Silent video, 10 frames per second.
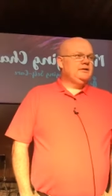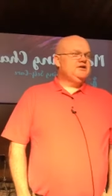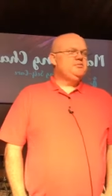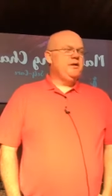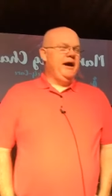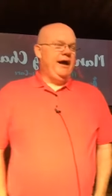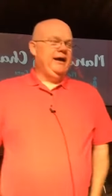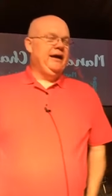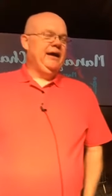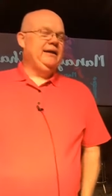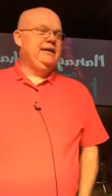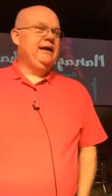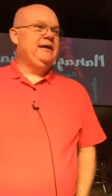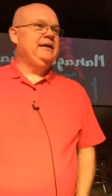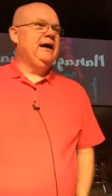Let's pray, and
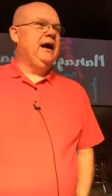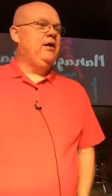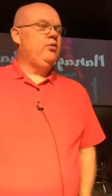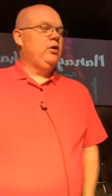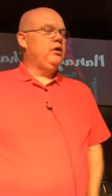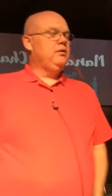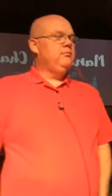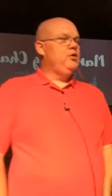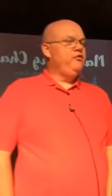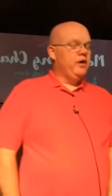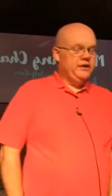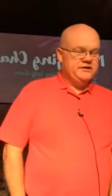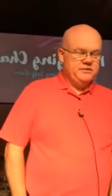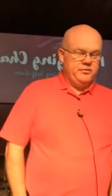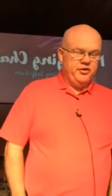then uh, we'll move on to
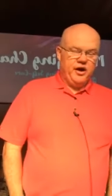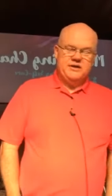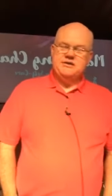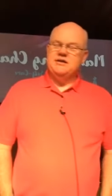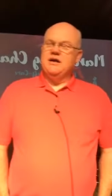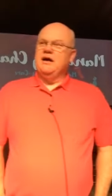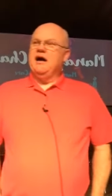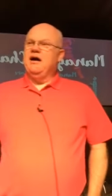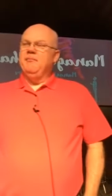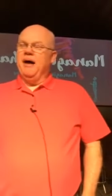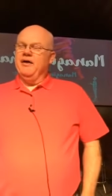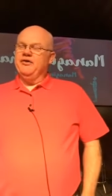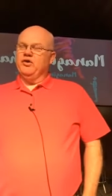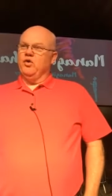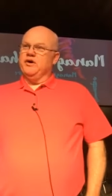some thoughts about
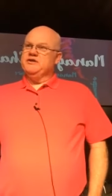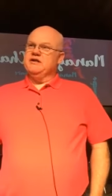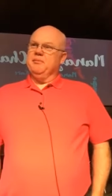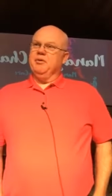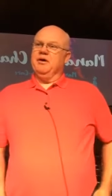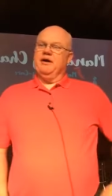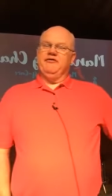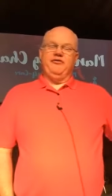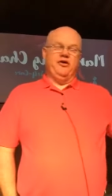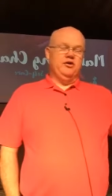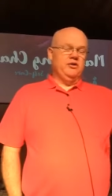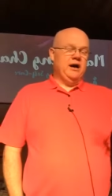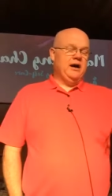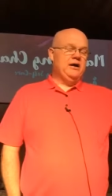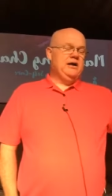the Lord's Supper. If you're
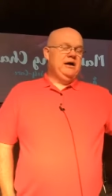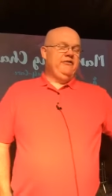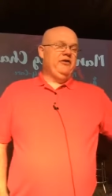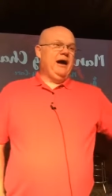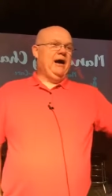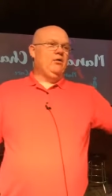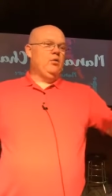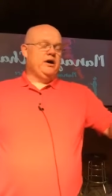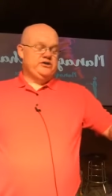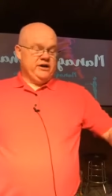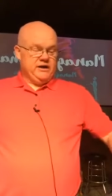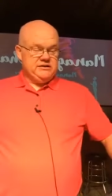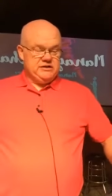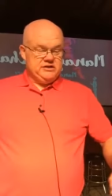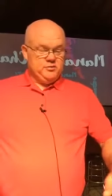uh, if you're out watching
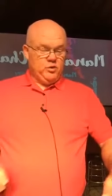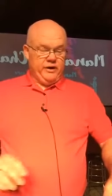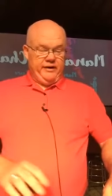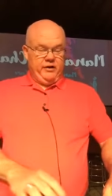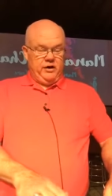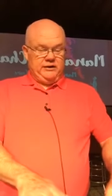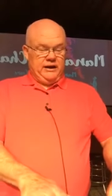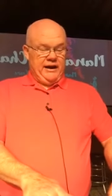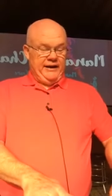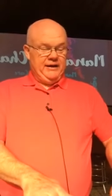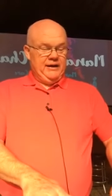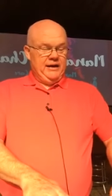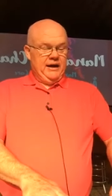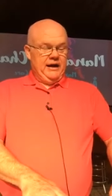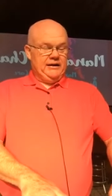us this morning online,
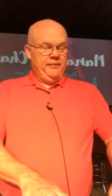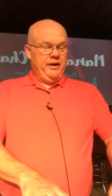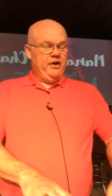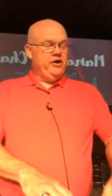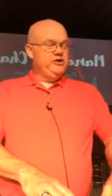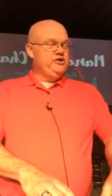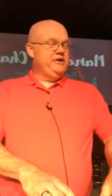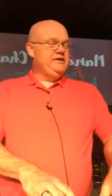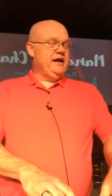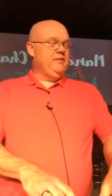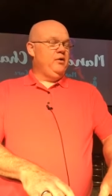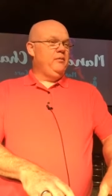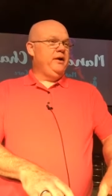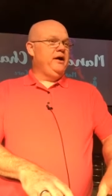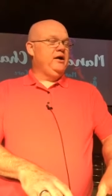uh, let me encourage you to take a
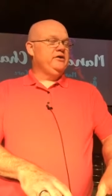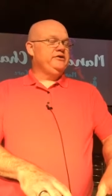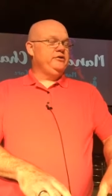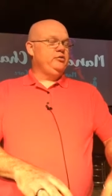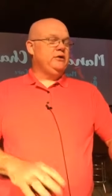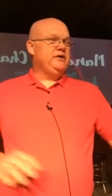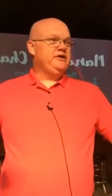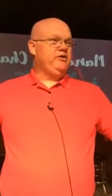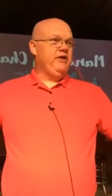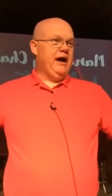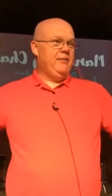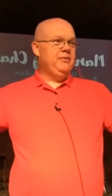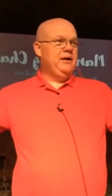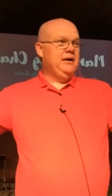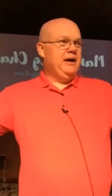moment here to uh, to
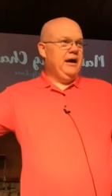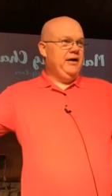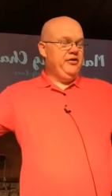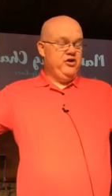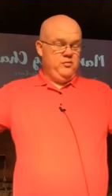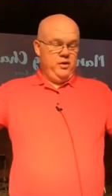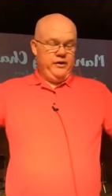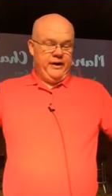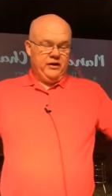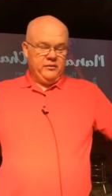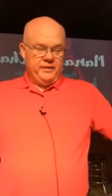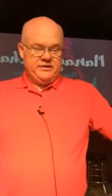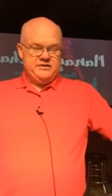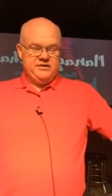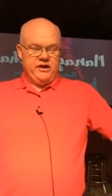grab uh, the communion
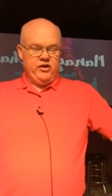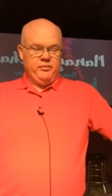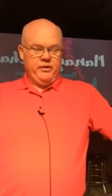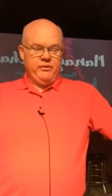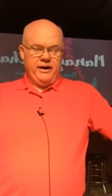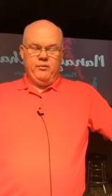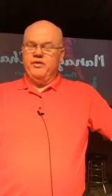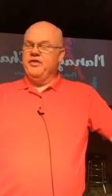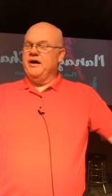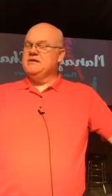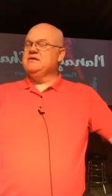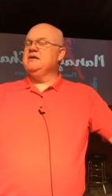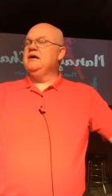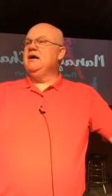elements. you'll be ready with us